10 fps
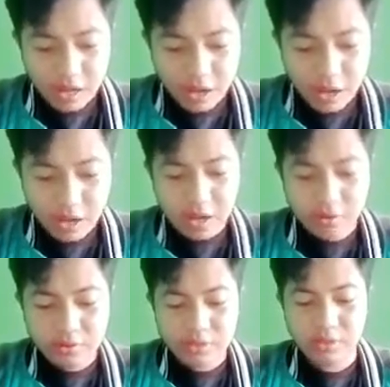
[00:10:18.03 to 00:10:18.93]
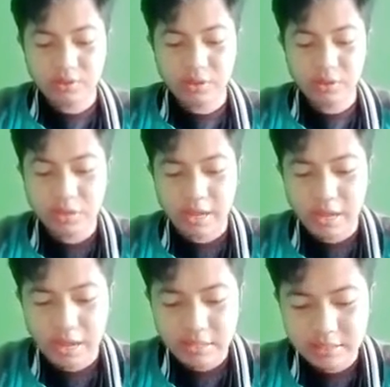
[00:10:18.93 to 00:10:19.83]
alone can quickly
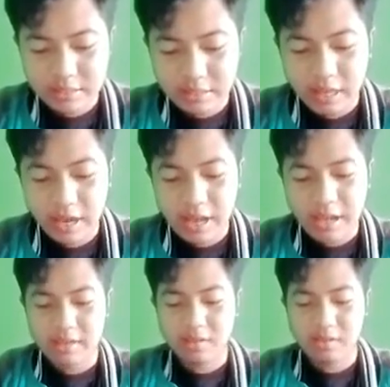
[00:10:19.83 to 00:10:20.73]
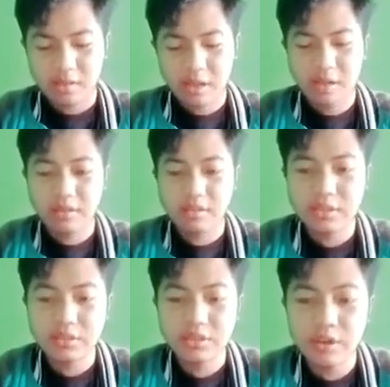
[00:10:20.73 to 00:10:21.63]
escalate and
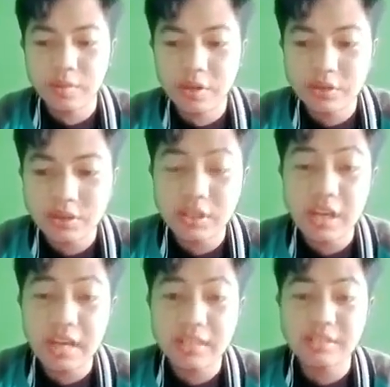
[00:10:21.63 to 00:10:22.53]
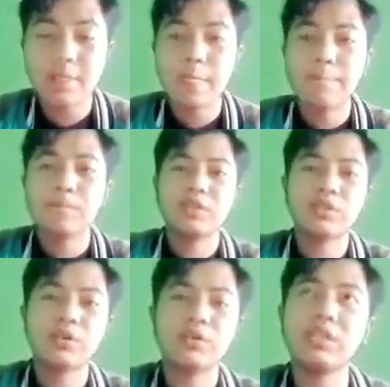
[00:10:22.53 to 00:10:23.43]
disrupt others' class.
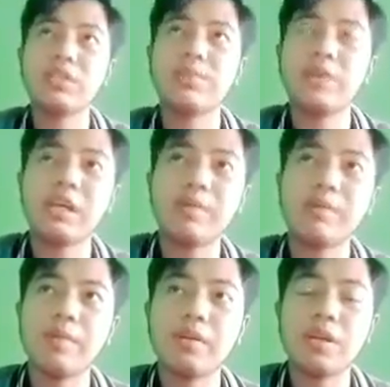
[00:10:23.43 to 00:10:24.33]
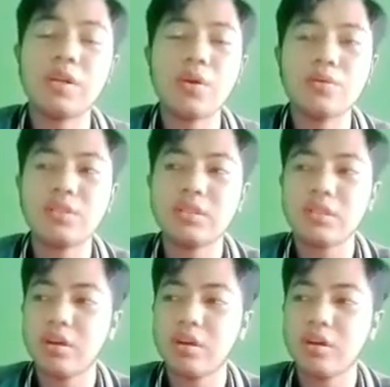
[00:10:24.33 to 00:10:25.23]
So this meaning maybe the noise
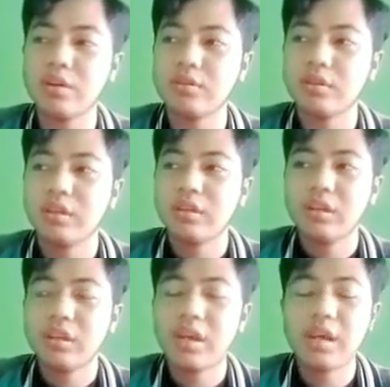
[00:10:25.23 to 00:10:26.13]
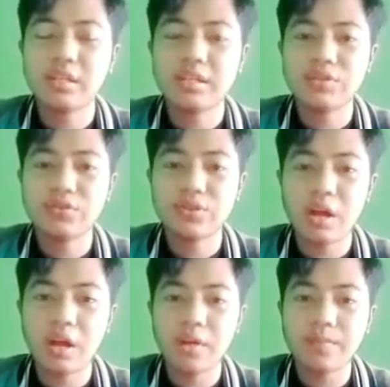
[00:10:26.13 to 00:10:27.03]
can
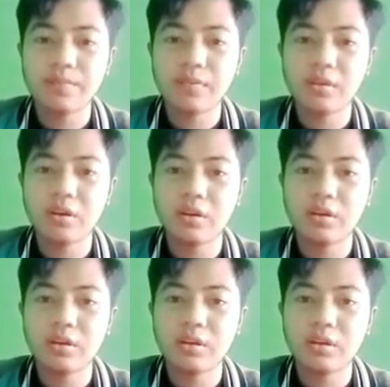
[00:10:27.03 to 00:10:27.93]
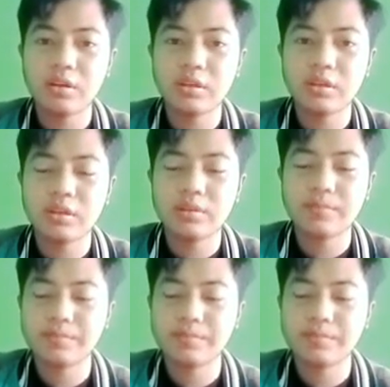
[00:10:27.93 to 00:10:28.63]
disrupt the